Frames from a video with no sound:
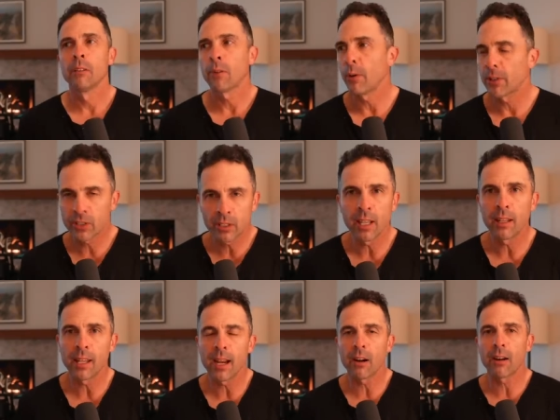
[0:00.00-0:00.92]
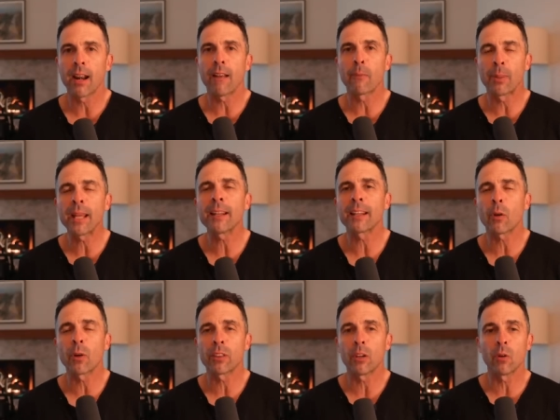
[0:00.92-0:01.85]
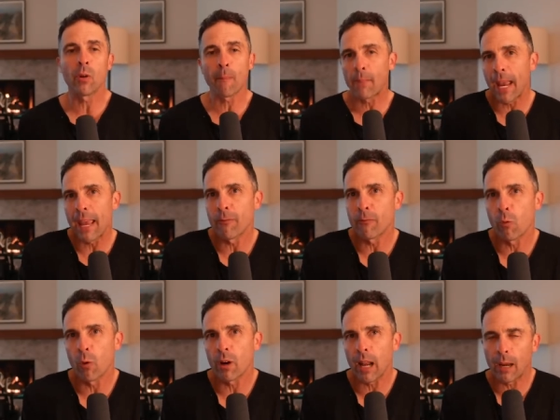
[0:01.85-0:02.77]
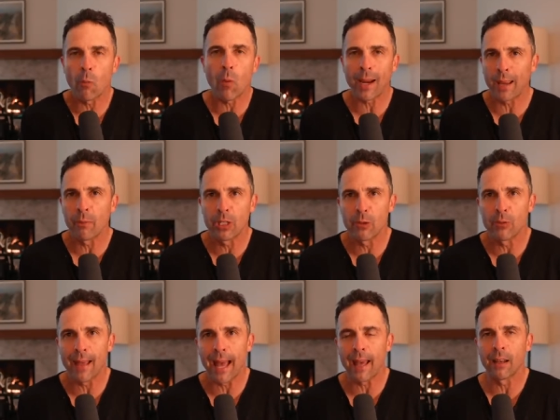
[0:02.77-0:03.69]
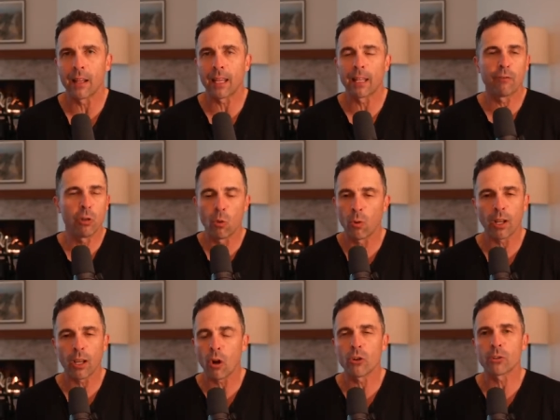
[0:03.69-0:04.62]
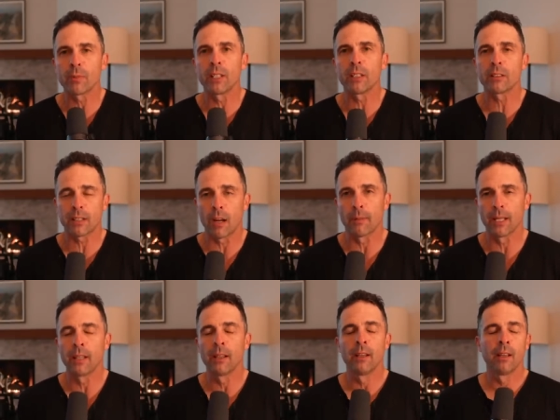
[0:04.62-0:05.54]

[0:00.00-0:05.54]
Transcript: I want to sit there and have a picnic with you. I'm paying for it. Like, why can't we do that? Like, if you don't want to coach me, just tell me.